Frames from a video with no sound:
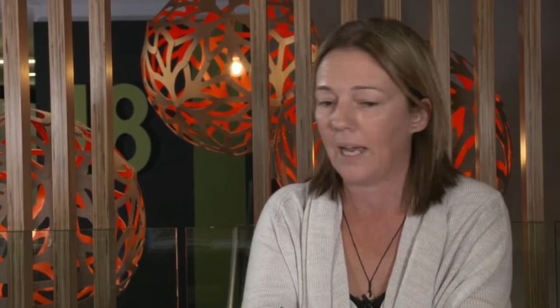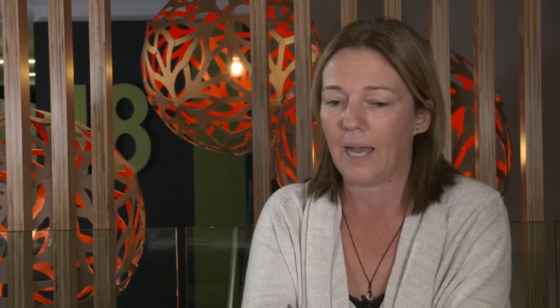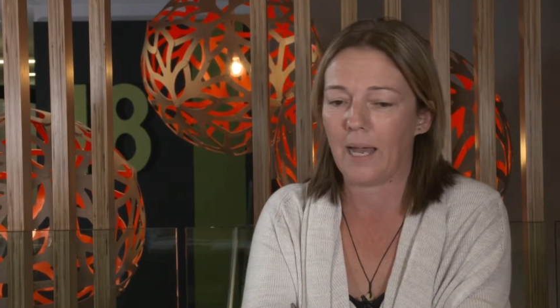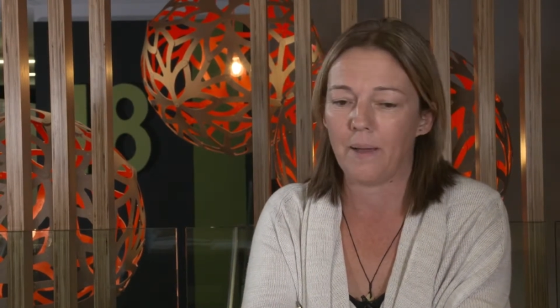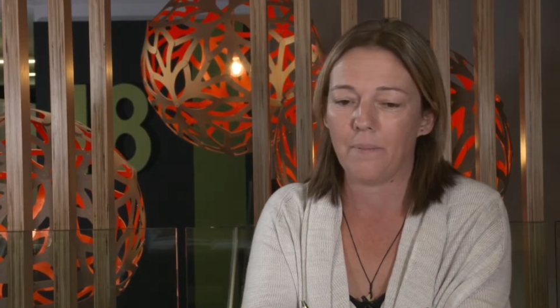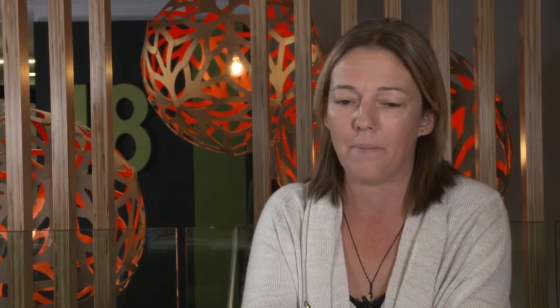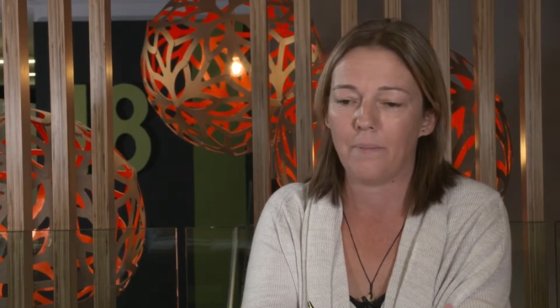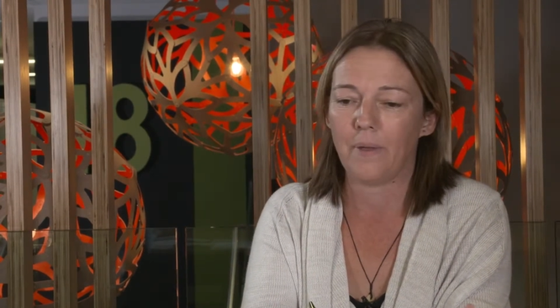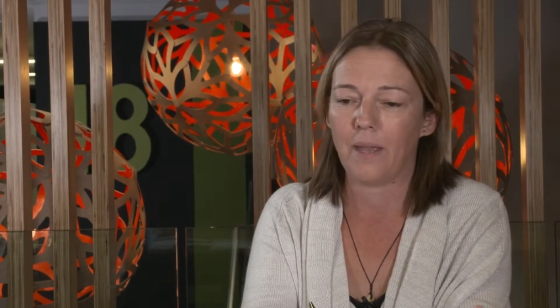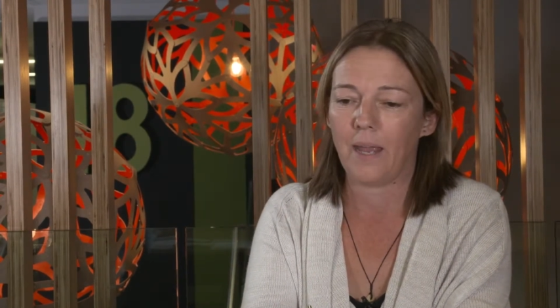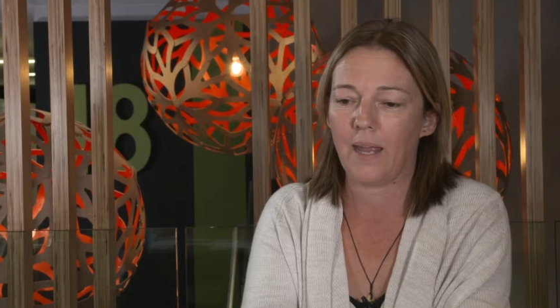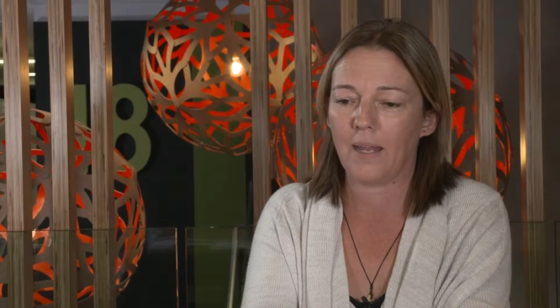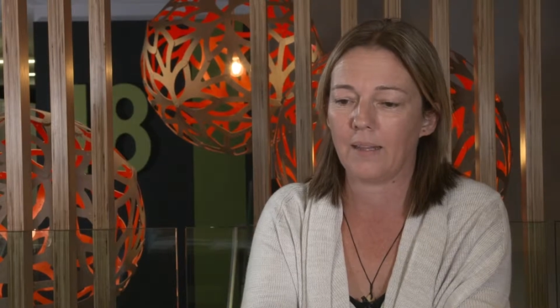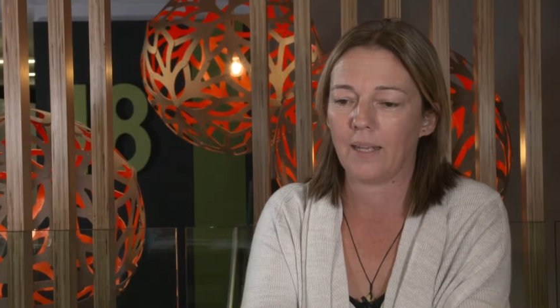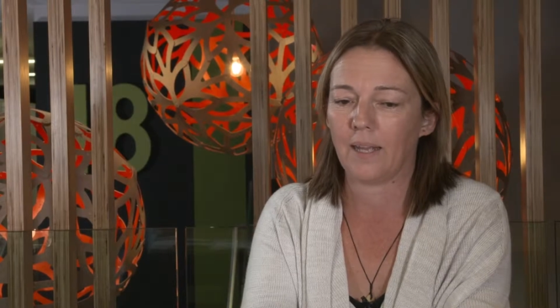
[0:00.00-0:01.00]

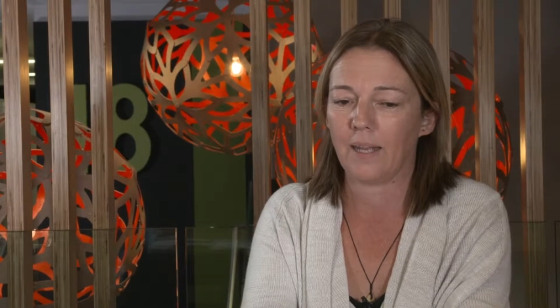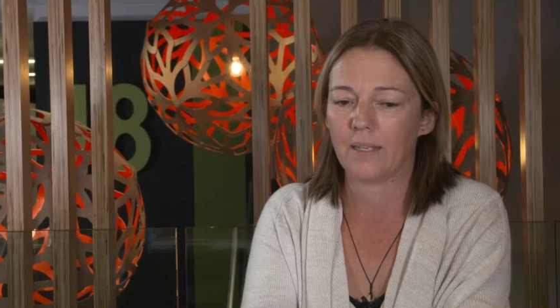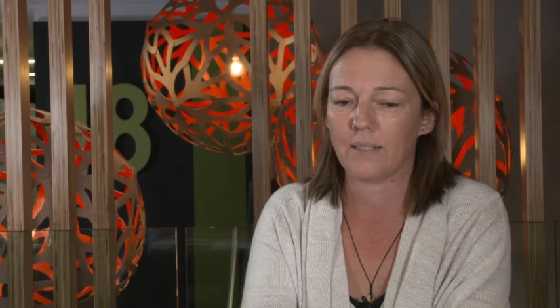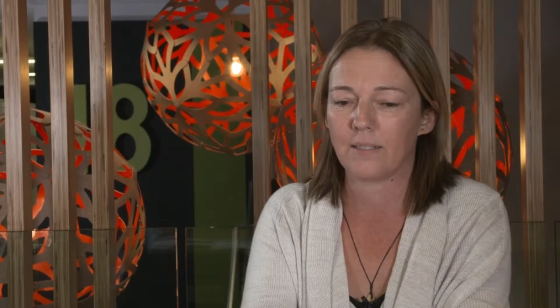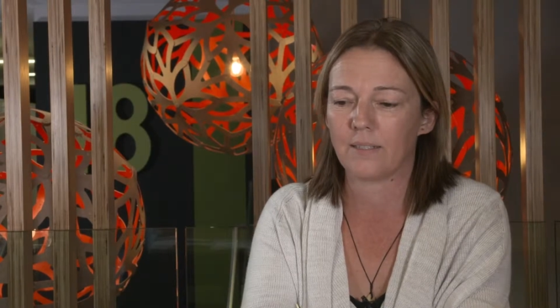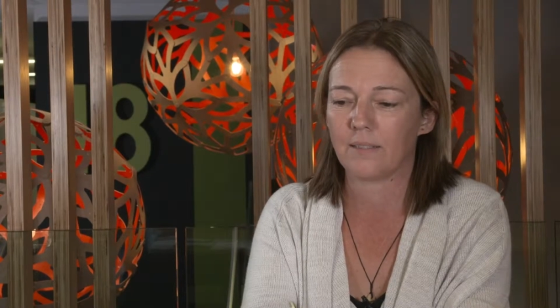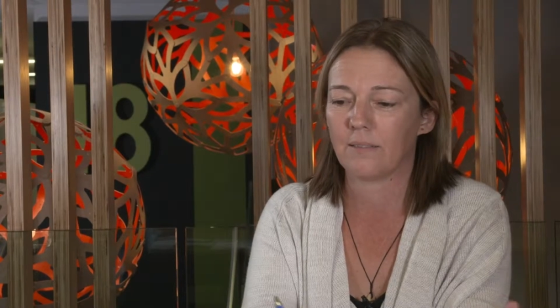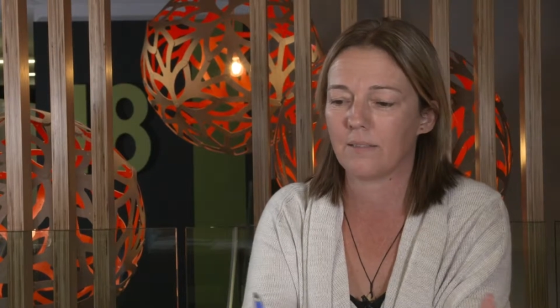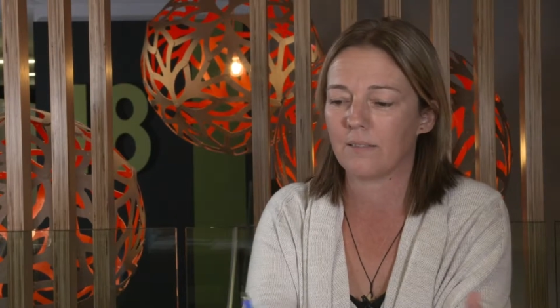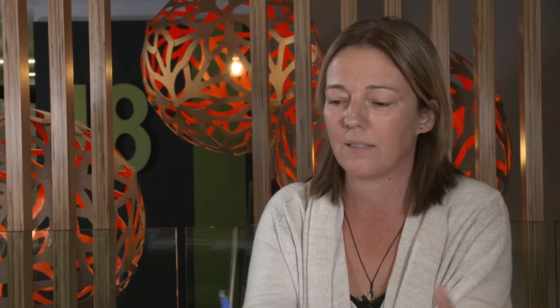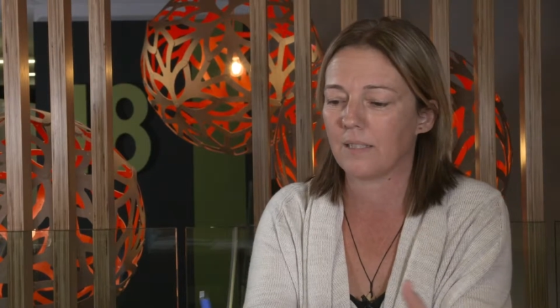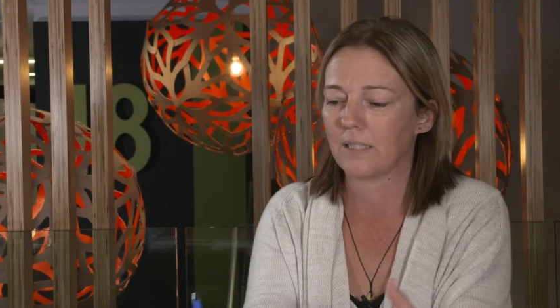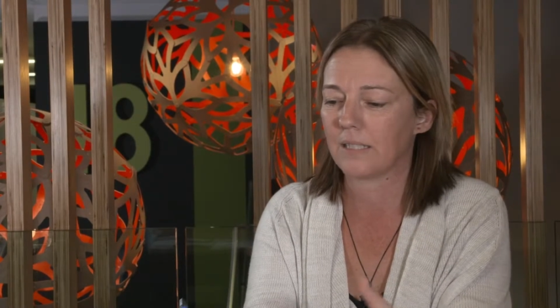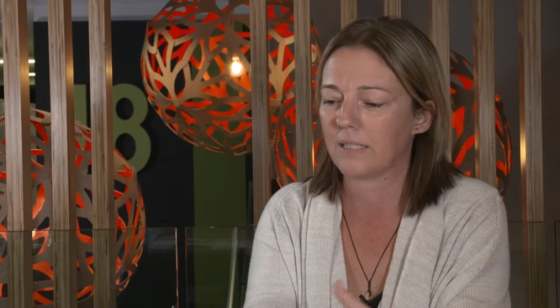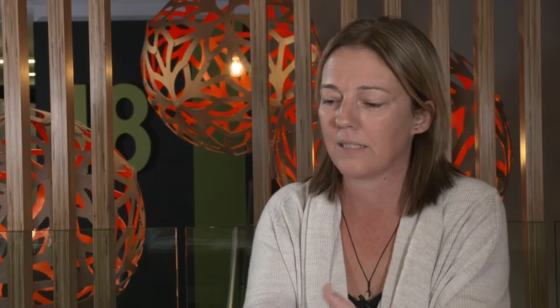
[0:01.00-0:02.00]
and that
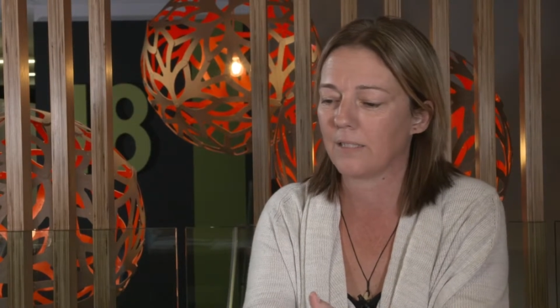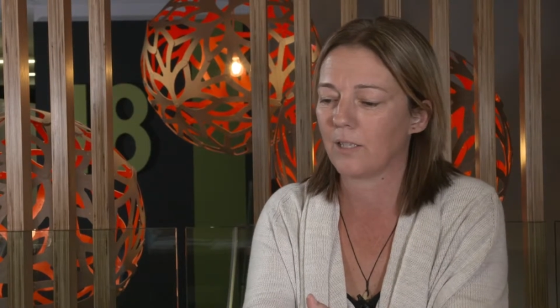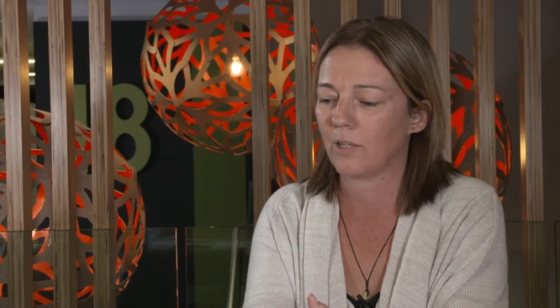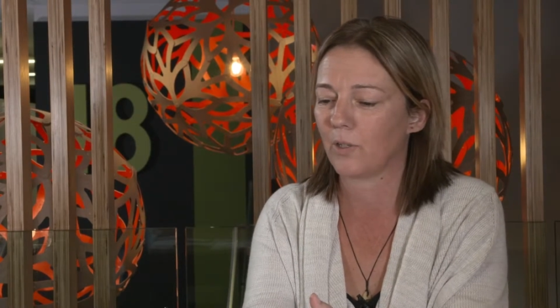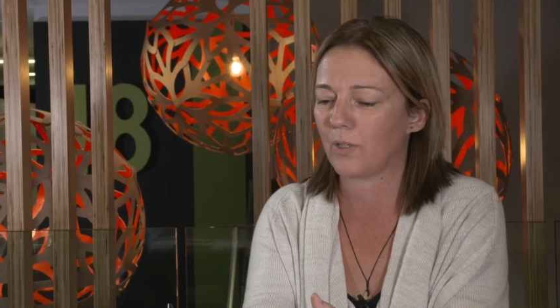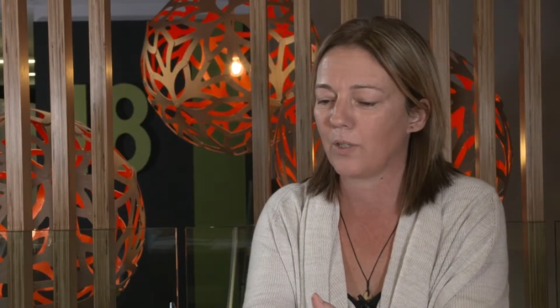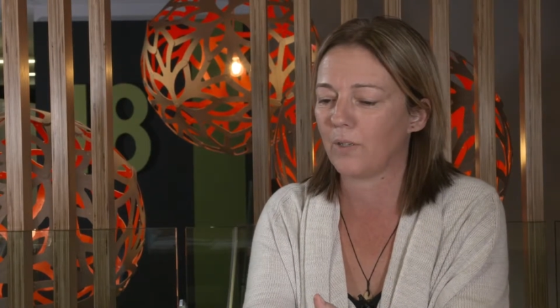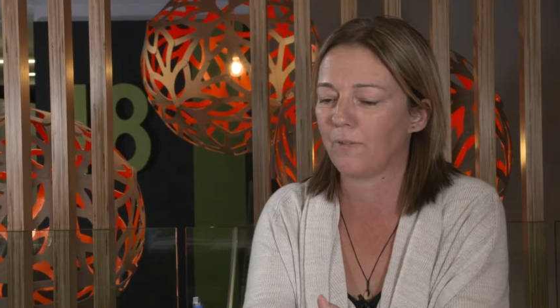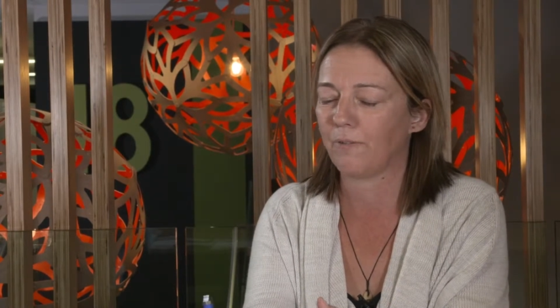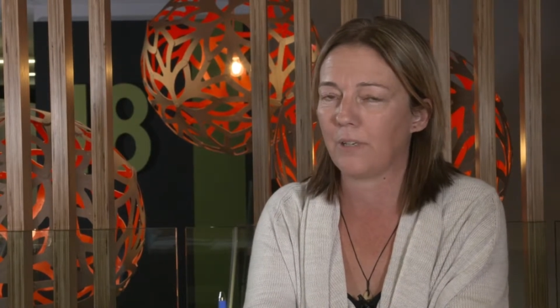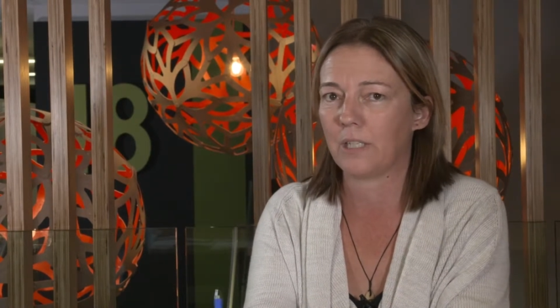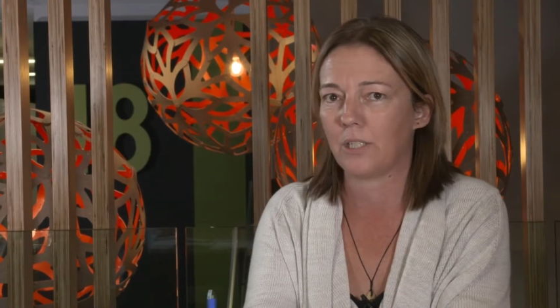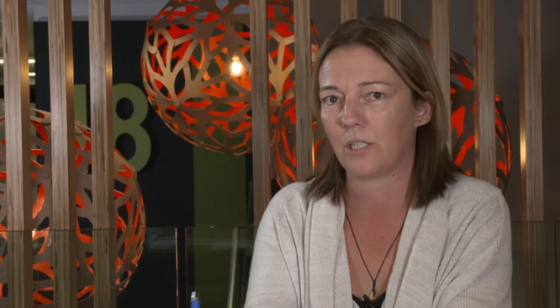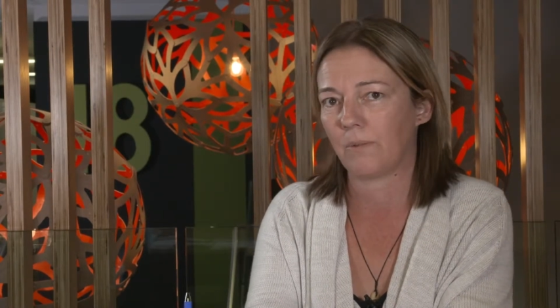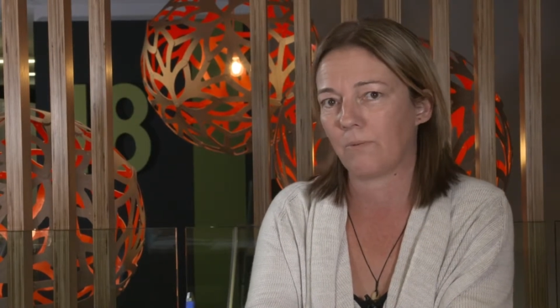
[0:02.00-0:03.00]
this, you know, your
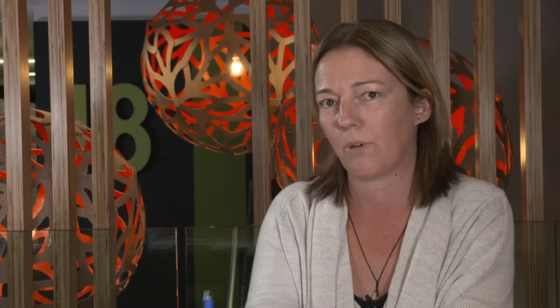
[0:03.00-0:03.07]
friendship